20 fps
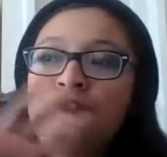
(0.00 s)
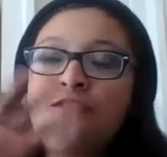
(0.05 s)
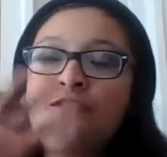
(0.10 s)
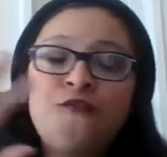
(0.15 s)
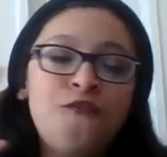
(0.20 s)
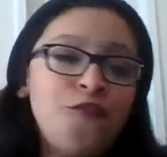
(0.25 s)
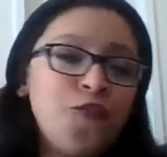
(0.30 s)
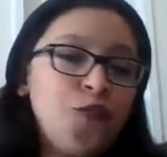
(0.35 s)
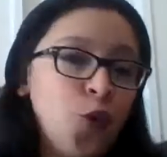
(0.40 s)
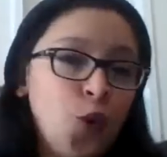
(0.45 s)

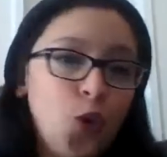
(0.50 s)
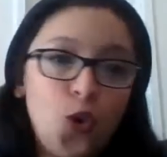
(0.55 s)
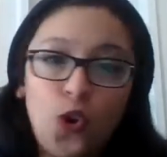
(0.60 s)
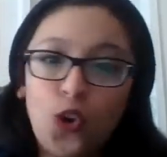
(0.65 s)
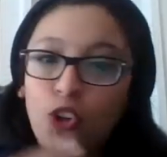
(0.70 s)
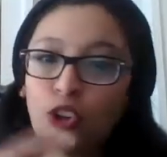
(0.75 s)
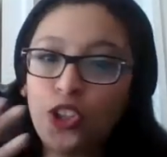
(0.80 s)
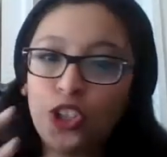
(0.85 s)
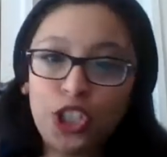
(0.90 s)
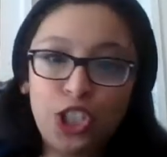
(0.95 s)

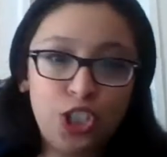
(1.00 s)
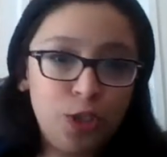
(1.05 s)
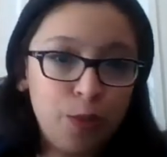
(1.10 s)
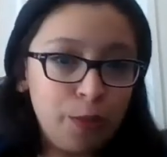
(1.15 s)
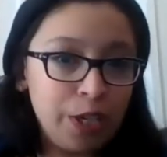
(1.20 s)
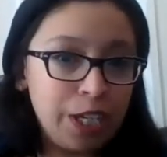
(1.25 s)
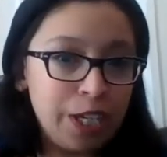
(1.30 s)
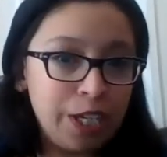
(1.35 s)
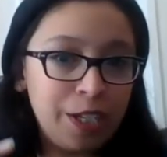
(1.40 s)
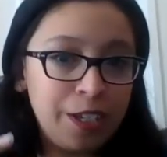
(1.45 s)
full
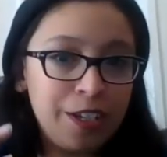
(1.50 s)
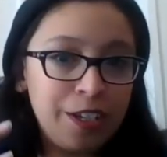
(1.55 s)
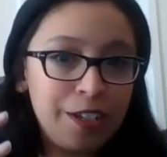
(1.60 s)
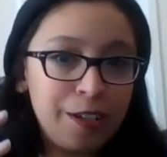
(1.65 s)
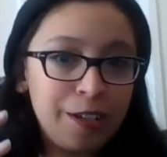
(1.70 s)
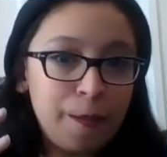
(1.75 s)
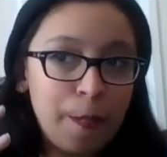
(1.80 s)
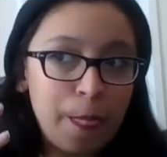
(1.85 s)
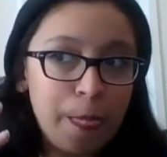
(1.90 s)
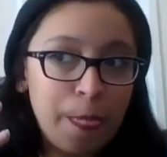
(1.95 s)
human
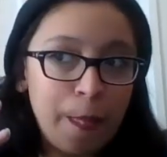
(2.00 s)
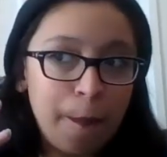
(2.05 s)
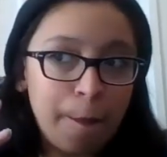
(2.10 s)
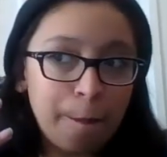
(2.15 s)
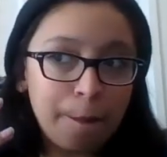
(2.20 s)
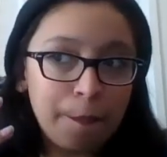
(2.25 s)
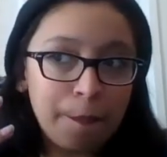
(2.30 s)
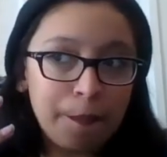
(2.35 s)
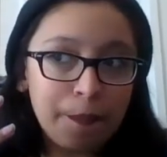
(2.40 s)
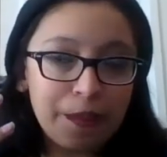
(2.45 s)

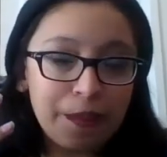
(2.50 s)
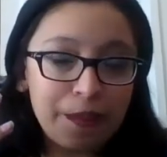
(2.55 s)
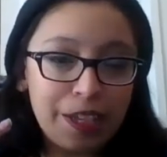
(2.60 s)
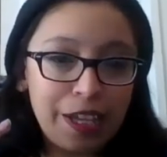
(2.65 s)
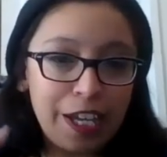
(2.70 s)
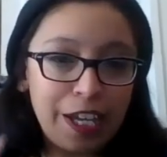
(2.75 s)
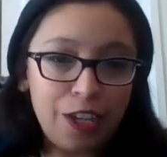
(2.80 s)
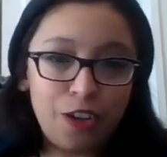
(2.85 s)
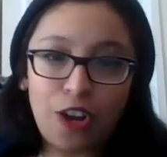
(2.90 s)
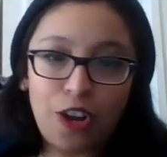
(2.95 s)

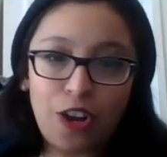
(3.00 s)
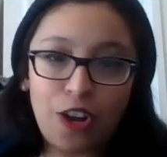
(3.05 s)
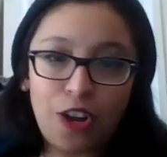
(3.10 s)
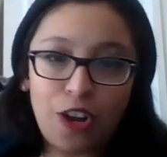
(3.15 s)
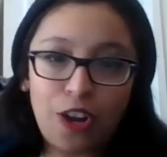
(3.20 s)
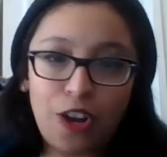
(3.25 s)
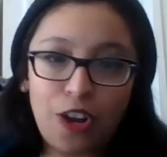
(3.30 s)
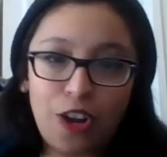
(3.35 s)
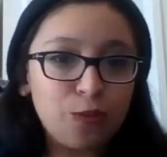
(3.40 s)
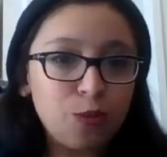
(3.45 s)

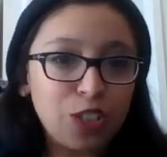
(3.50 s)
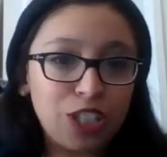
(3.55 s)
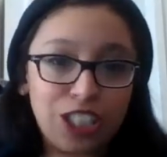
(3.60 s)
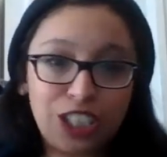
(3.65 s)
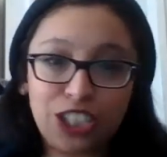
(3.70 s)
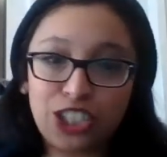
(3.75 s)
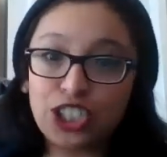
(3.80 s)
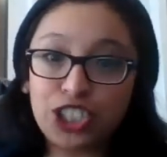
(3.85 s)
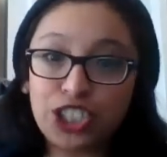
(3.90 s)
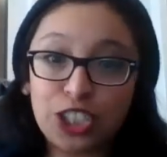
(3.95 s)
interactions and
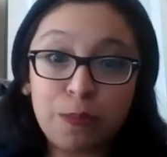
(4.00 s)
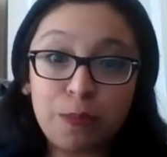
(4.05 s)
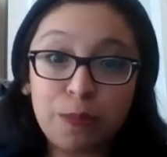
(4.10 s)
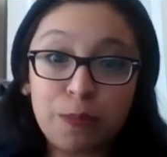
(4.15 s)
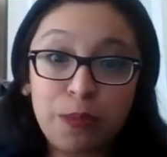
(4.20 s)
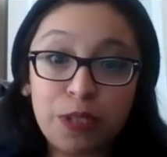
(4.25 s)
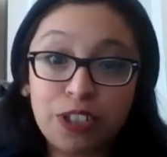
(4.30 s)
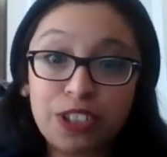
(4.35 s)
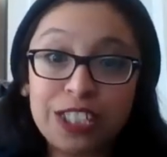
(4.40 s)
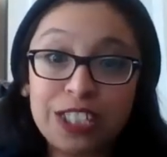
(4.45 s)
relationship
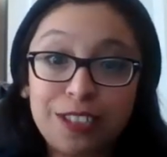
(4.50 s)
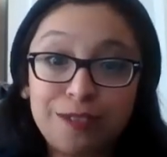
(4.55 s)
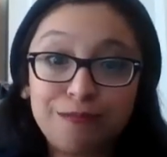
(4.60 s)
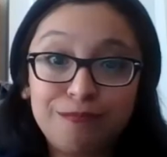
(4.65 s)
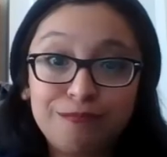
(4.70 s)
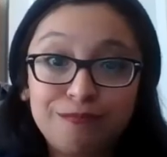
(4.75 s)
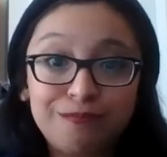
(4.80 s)
building.